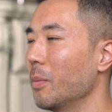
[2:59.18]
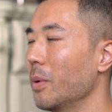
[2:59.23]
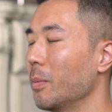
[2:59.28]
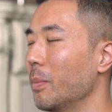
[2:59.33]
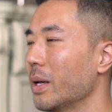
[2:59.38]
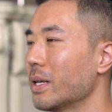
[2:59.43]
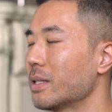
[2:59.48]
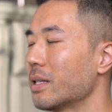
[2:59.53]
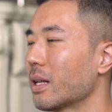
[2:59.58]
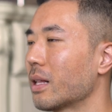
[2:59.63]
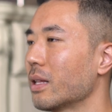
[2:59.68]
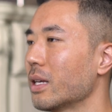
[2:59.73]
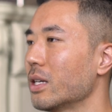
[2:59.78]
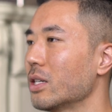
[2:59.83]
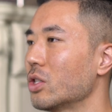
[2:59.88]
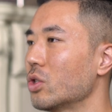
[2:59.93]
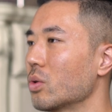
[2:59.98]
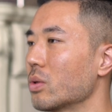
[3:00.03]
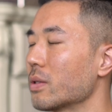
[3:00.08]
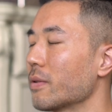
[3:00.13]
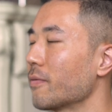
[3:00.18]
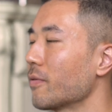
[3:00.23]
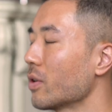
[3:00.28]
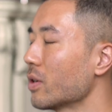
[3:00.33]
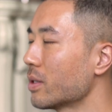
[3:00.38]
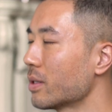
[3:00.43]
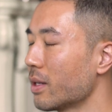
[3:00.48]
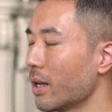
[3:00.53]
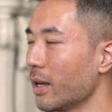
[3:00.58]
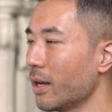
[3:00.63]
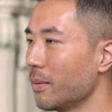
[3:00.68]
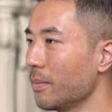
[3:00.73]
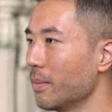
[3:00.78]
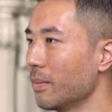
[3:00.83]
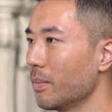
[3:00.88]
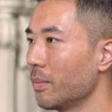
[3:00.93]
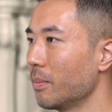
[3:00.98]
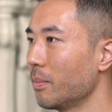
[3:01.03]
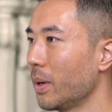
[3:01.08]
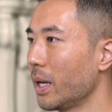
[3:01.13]
But basically, she was the first time
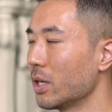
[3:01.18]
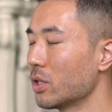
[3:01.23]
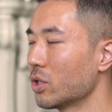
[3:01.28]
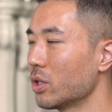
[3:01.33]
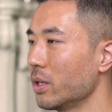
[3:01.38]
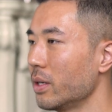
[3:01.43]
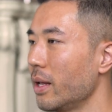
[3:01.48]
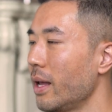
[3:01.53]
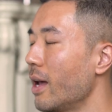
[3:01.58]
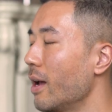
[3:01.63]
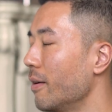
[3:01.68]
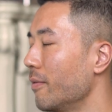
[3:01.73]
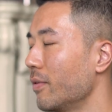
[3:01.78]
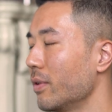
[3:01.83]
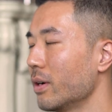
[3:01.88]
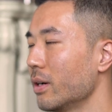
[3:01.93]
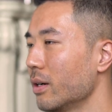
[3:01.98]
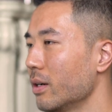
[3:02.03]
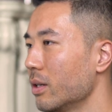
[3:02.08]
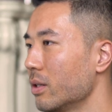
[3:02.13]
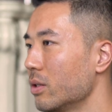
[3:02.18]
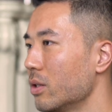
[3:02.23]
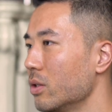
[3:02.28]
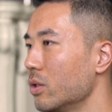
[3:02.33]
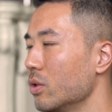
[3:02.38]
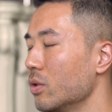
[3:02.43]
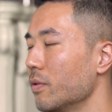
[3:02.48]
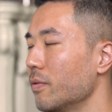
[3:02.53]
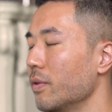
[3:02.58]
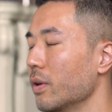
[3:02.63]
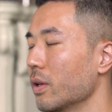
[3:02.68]
patient ever to do